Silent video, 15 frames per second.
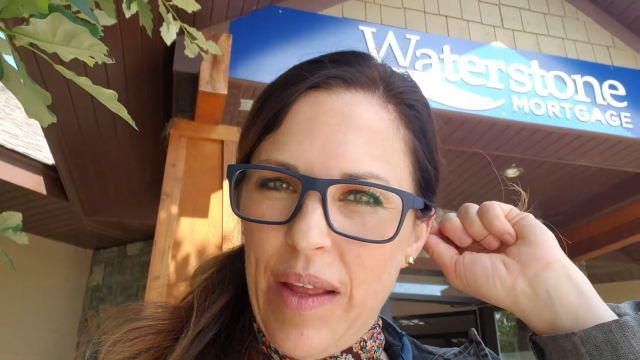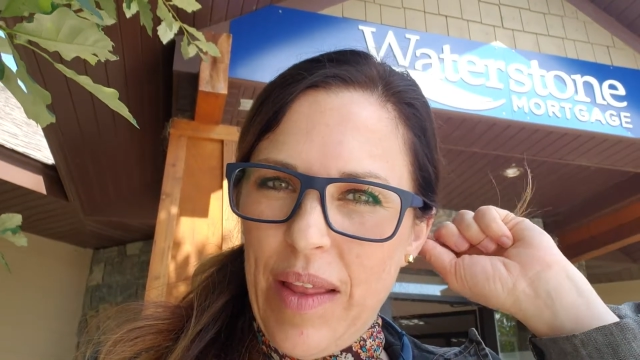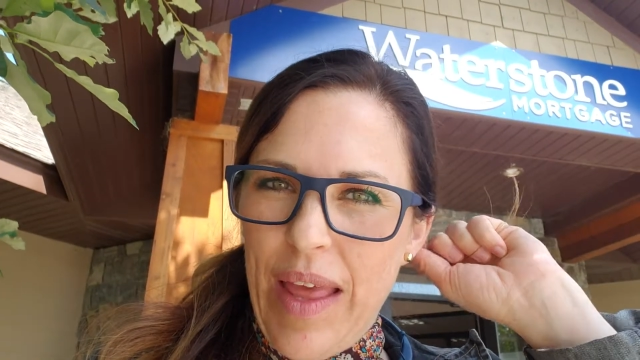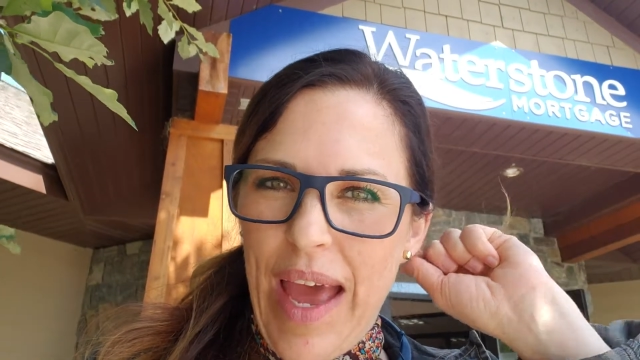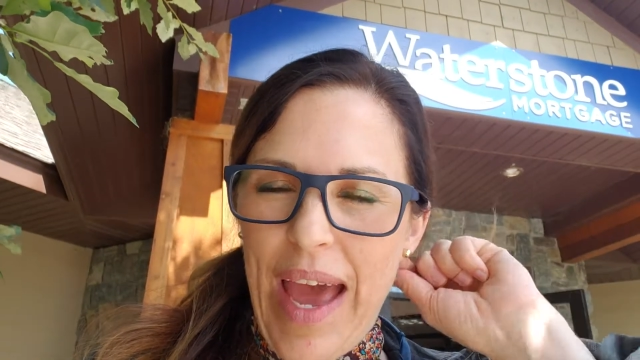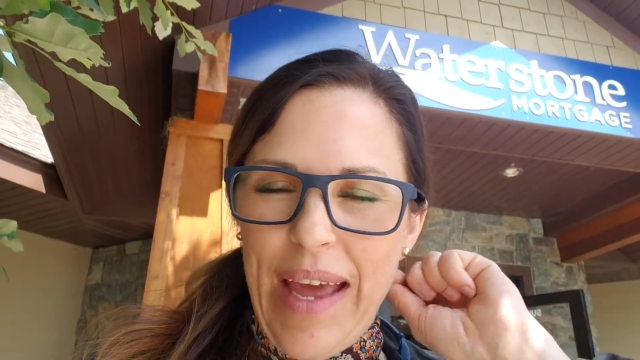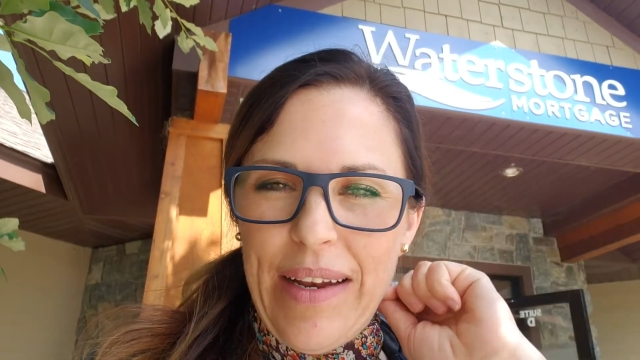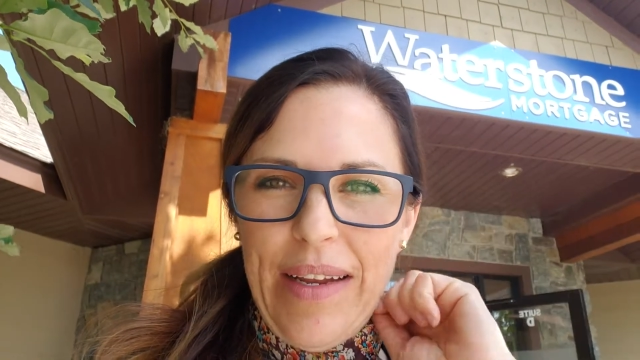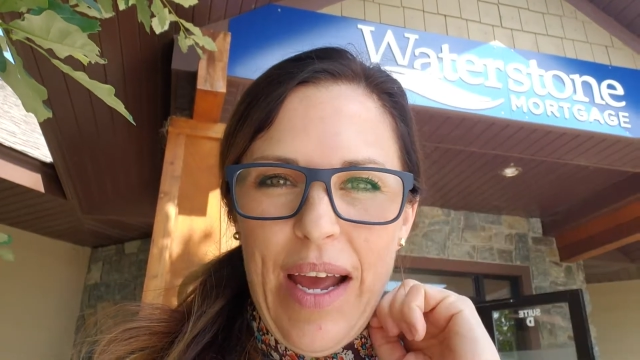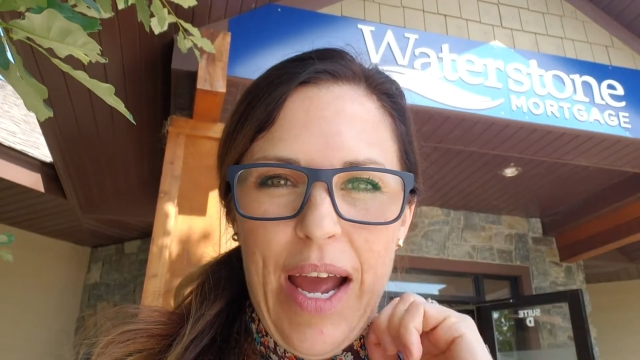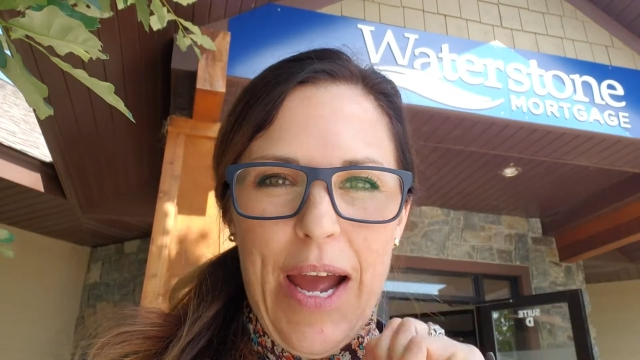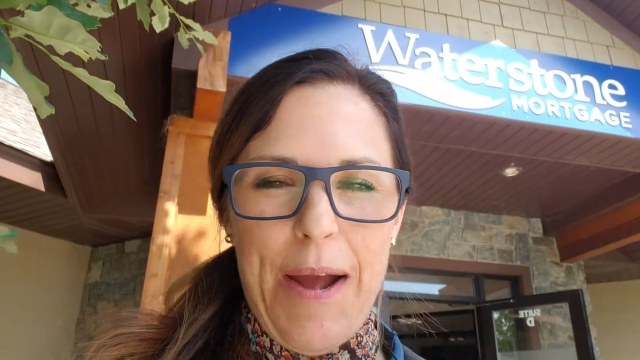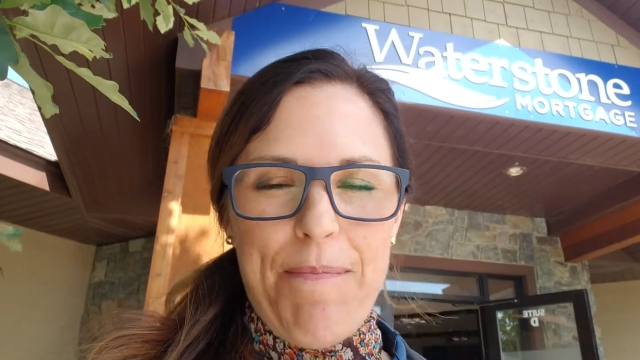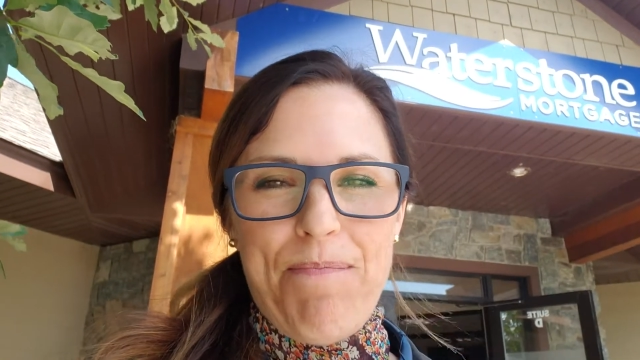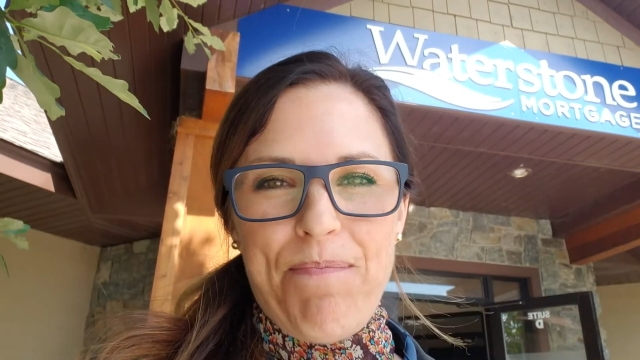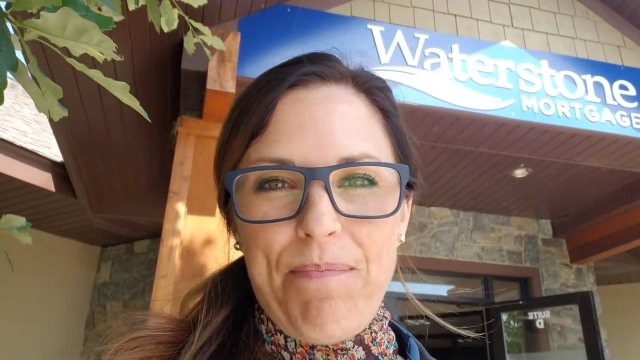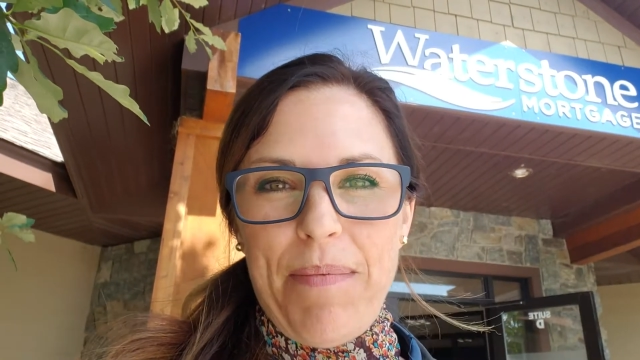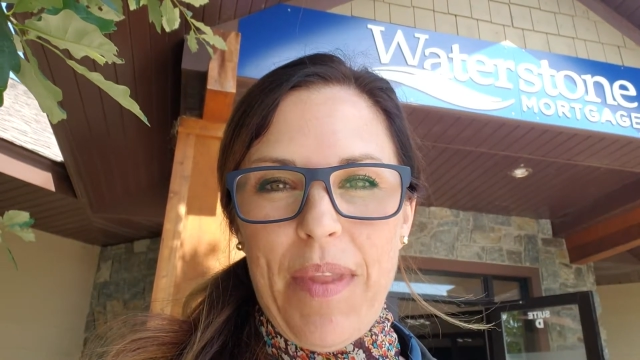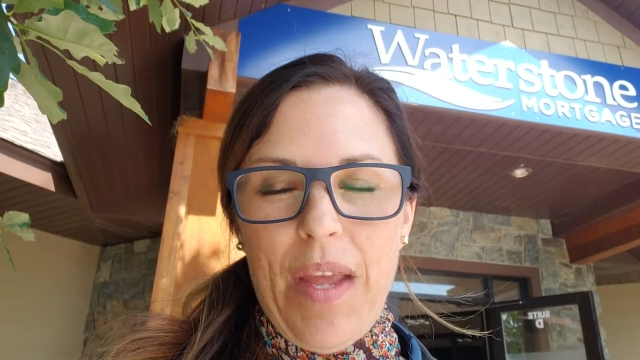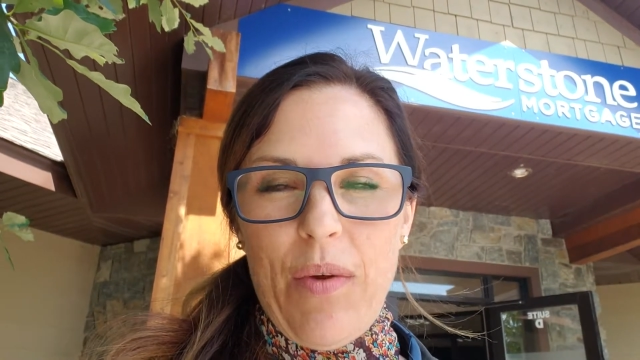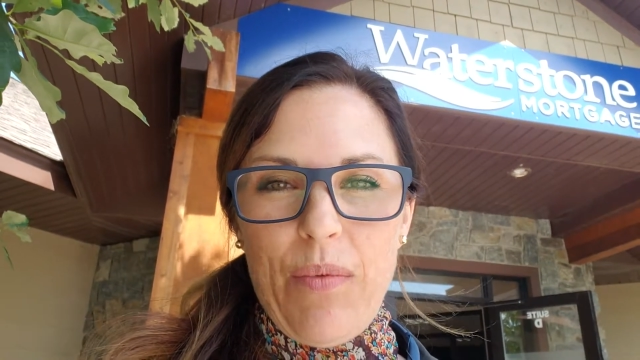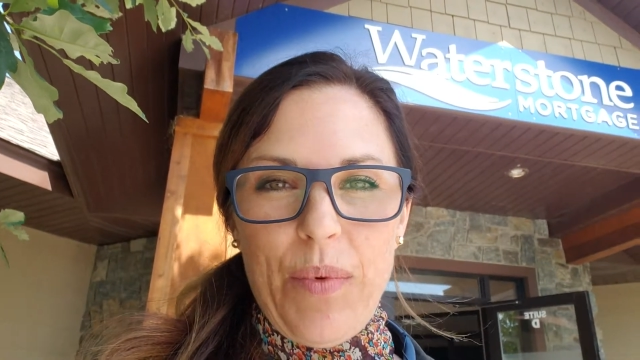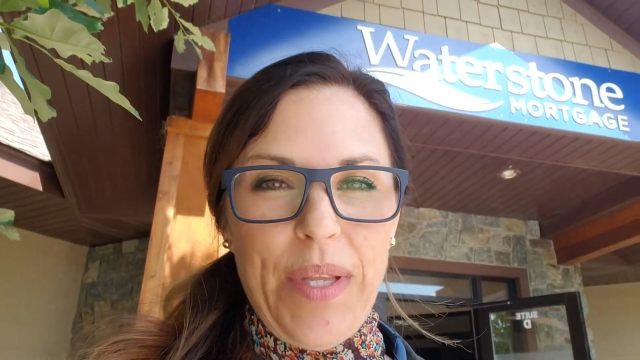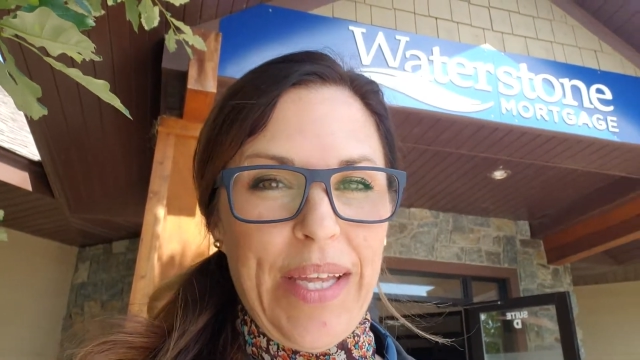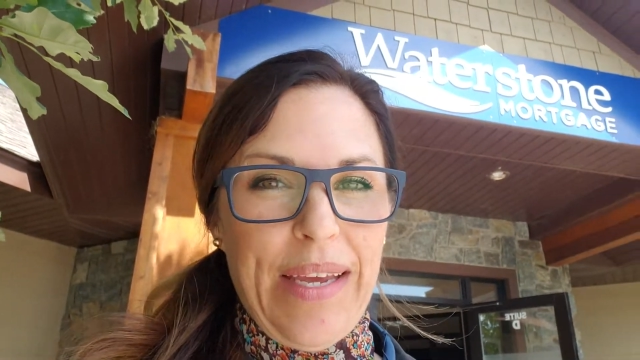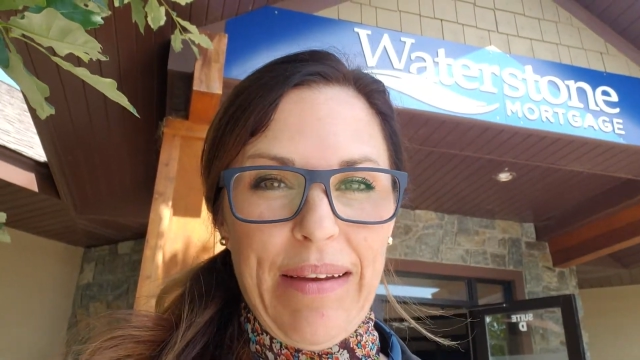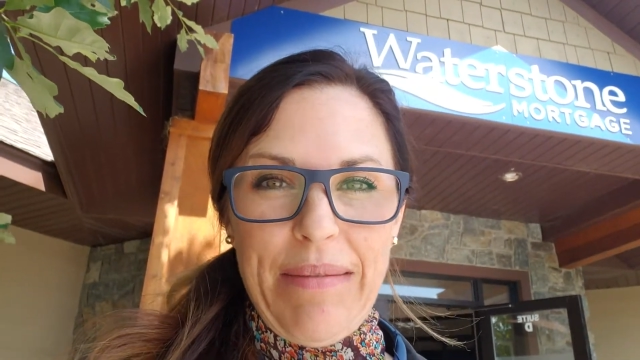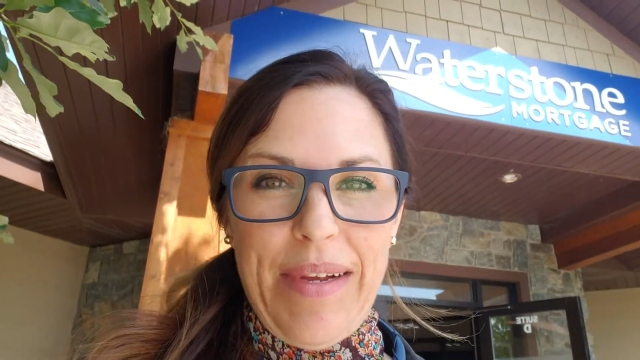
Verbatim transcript: that um, really